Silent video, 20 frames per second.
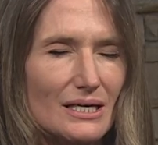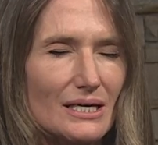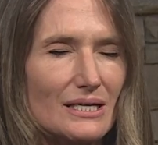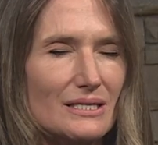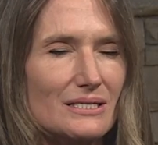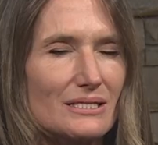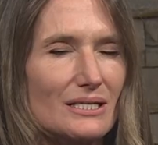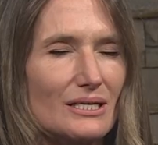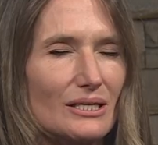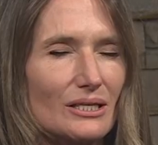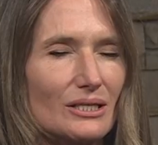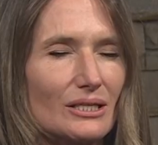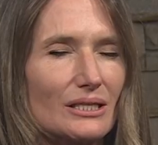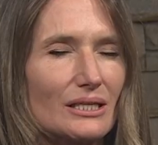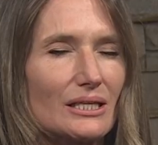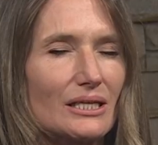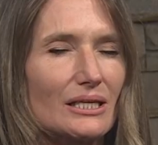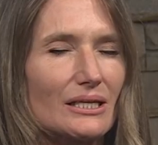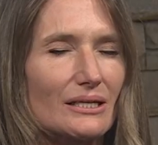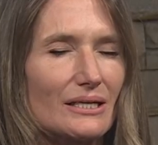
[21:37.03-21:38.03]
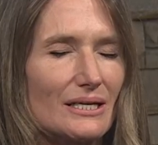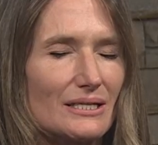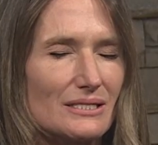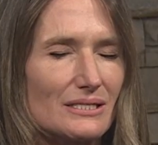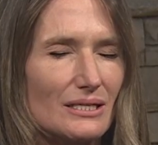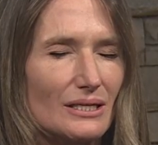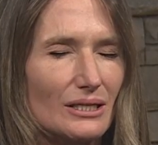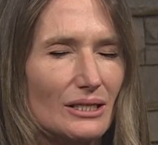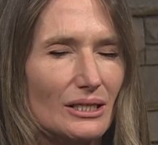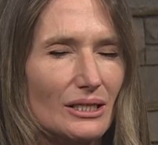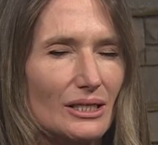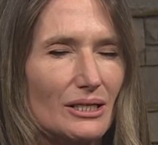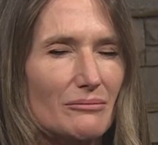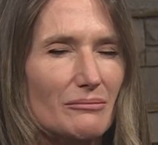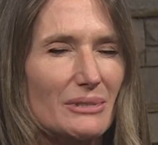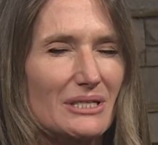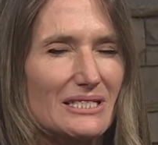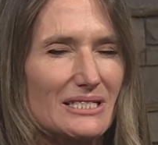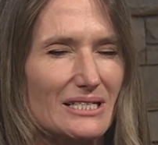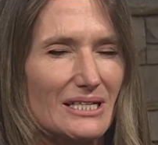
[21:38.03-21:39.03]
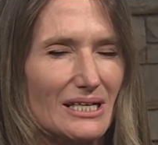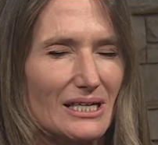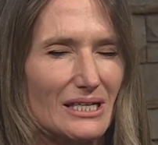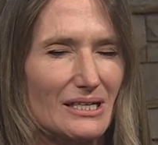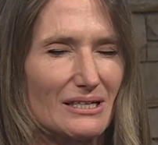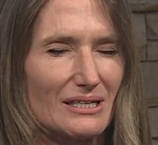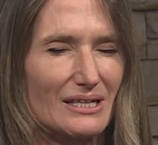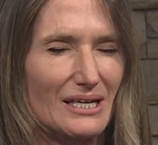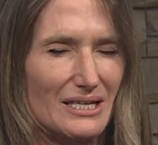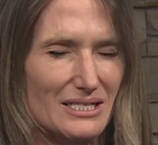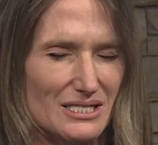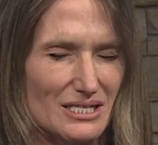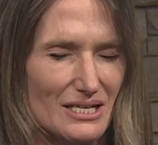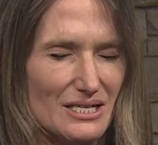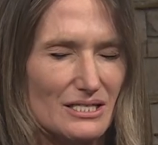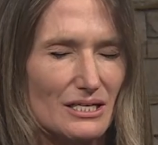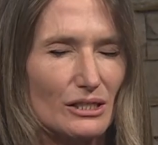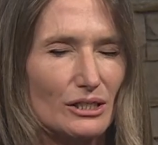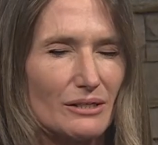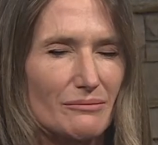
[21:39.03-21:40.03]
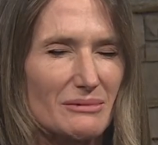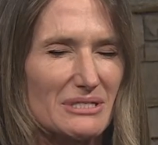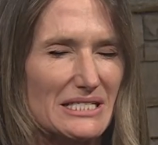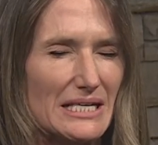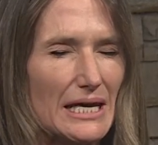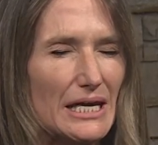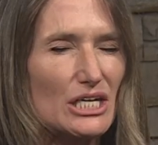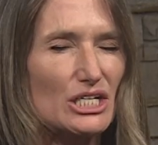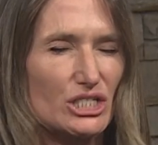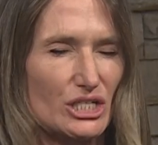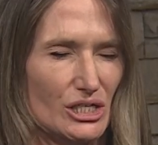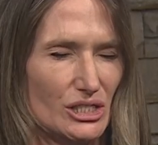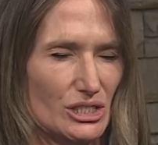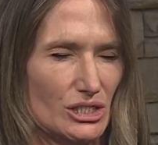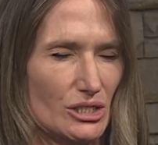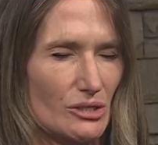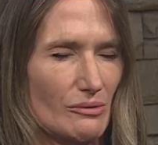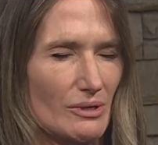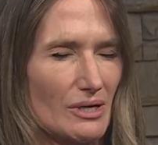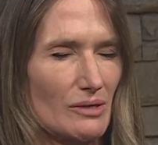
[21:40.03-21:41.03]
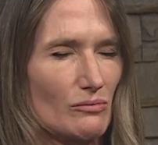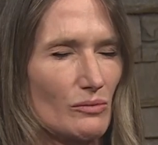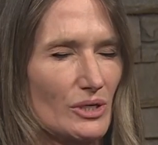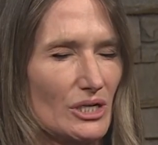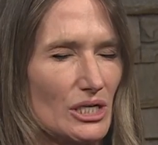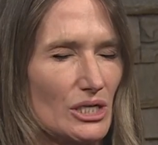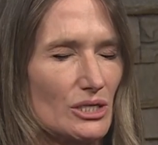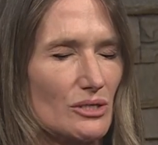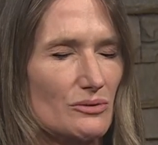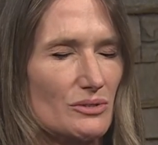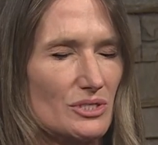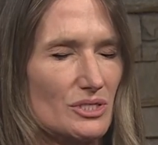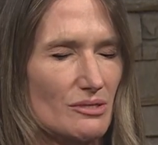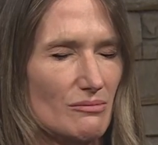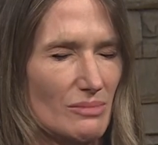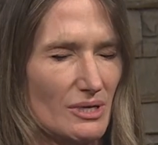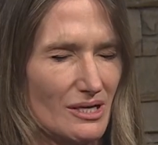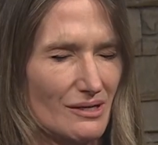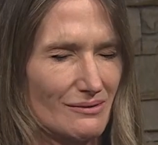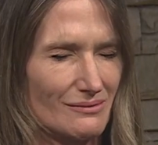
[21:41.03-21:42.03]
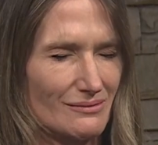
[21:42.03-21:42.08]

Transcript: It's a limitingness. It's a limitation to it, what it used to be.